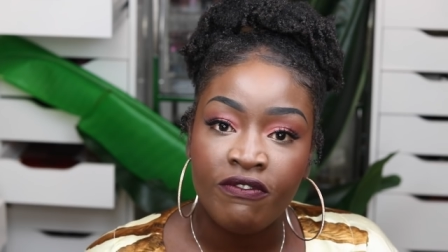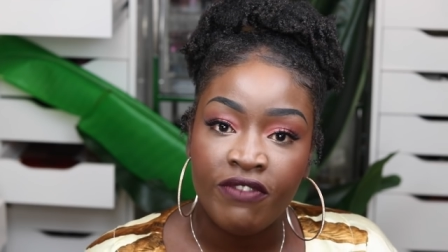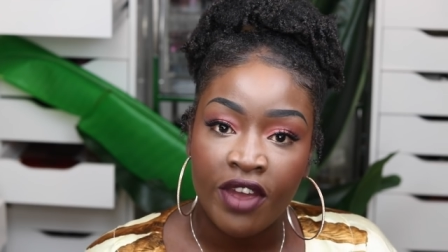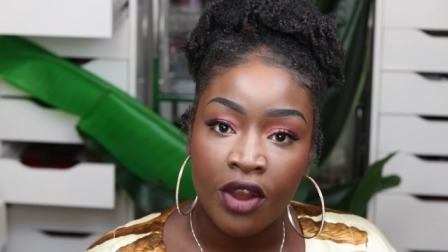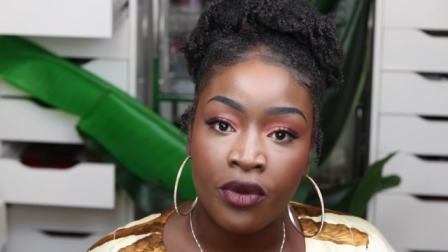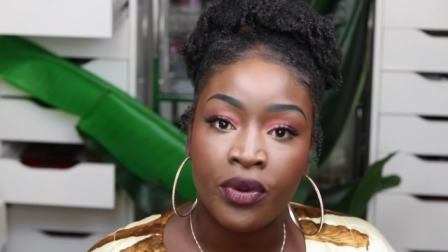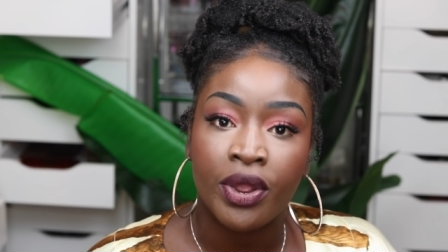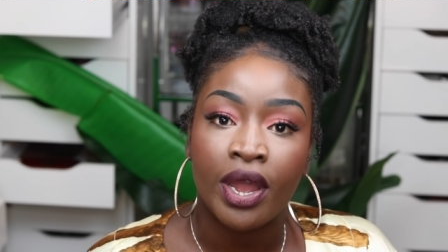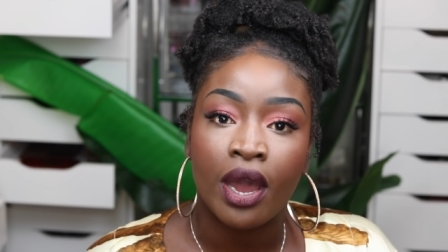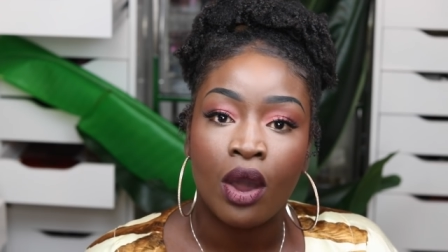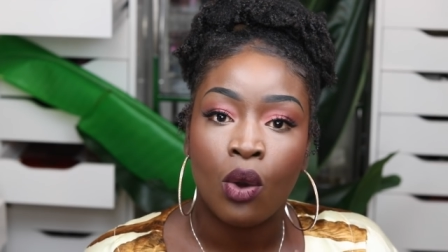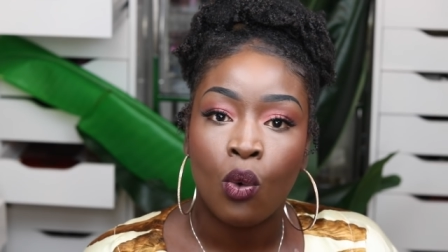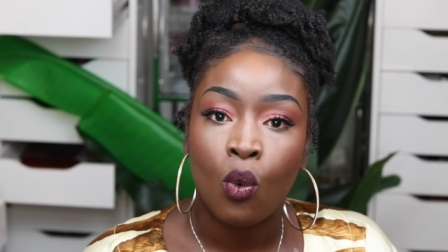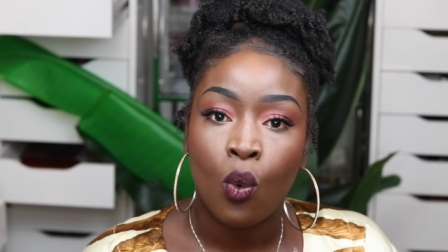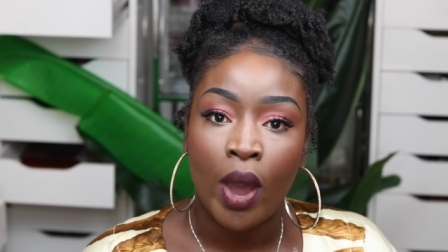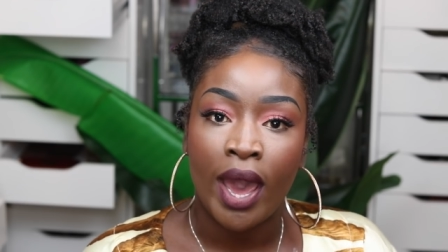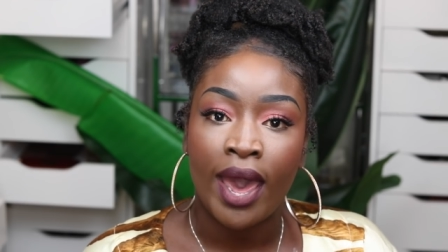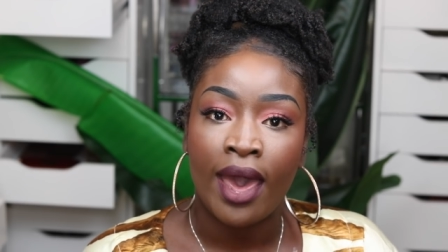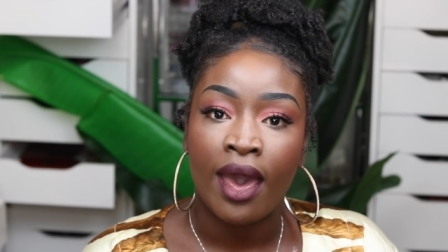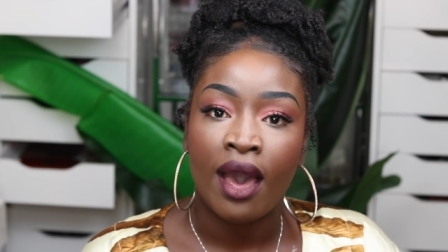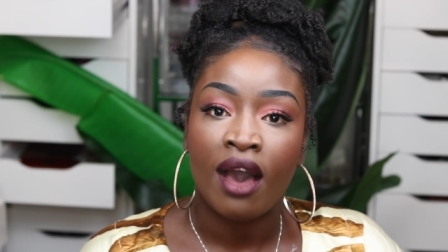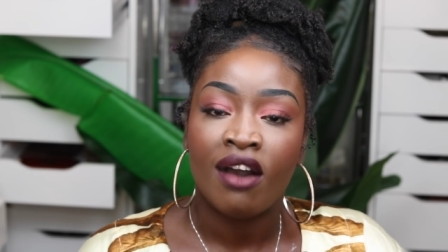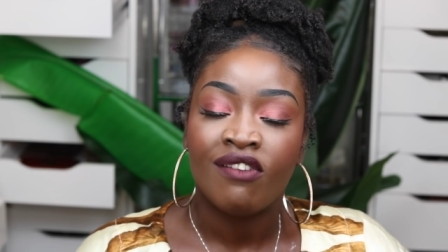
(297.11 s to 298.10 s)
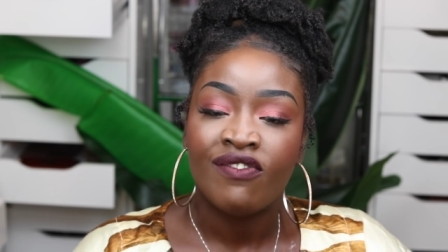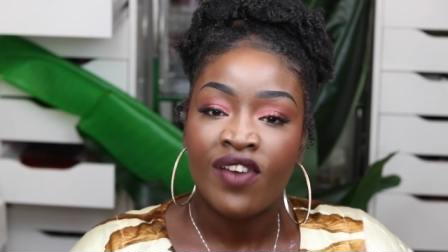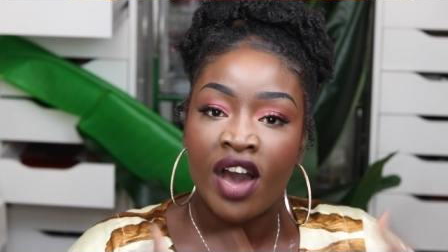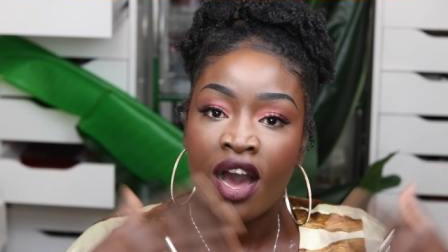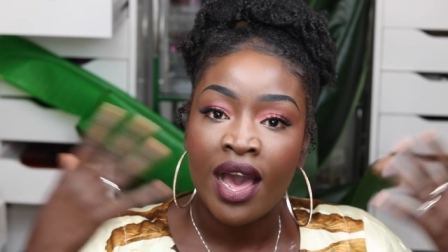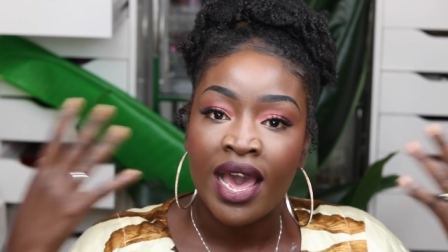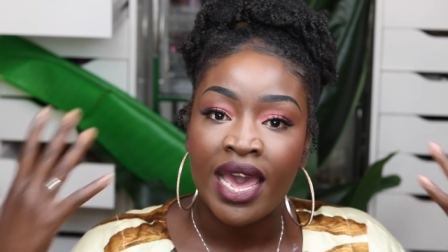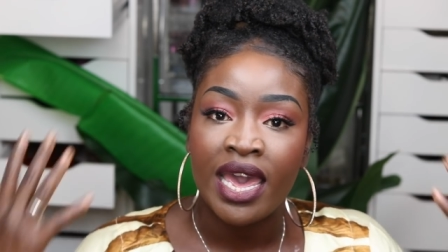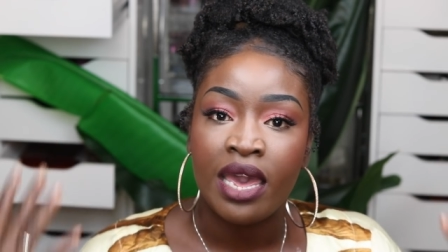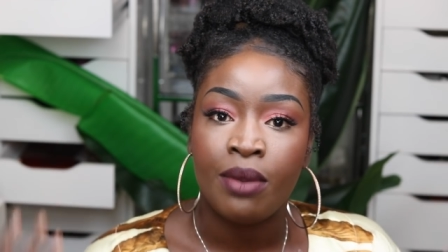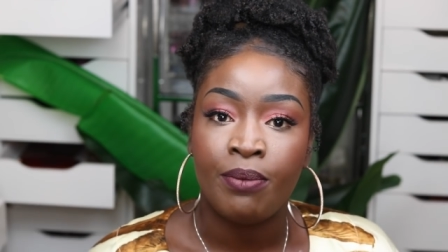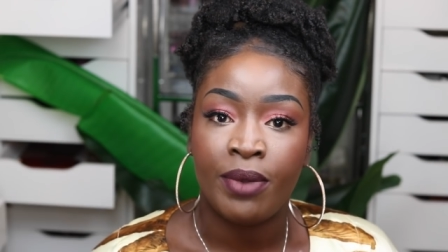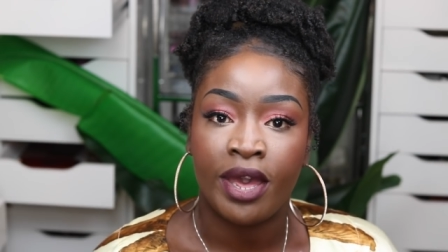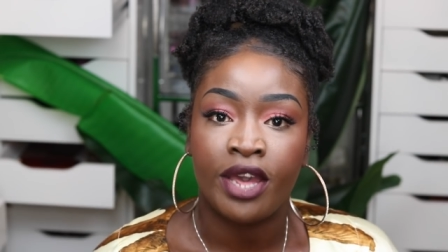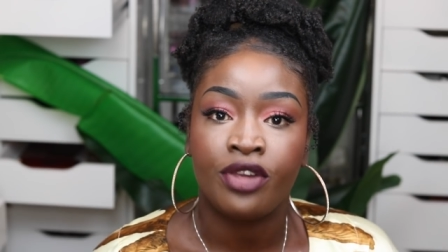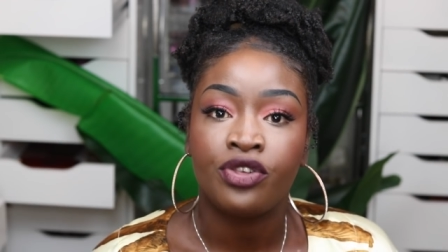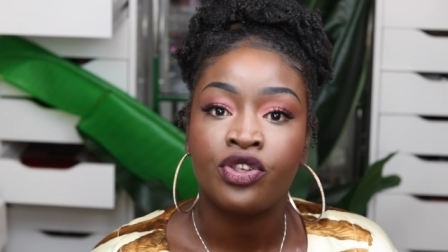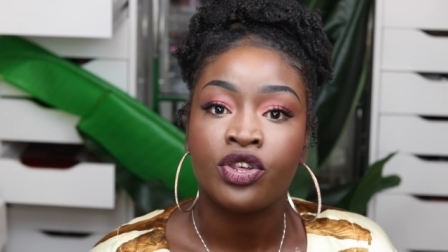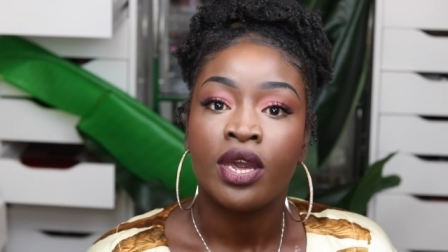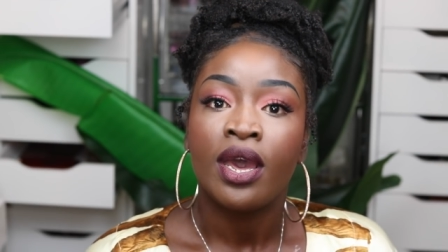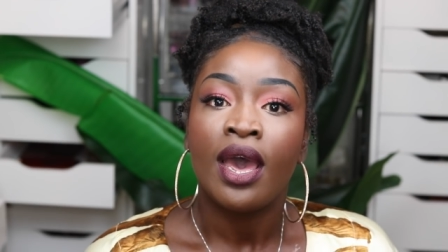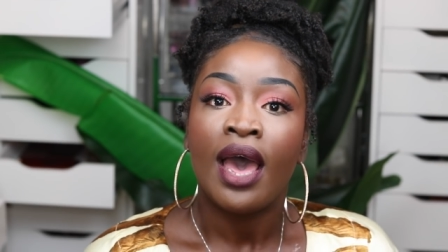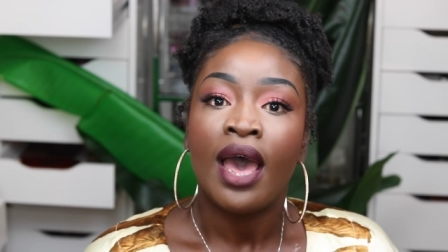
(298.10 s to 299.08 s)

very aware of her image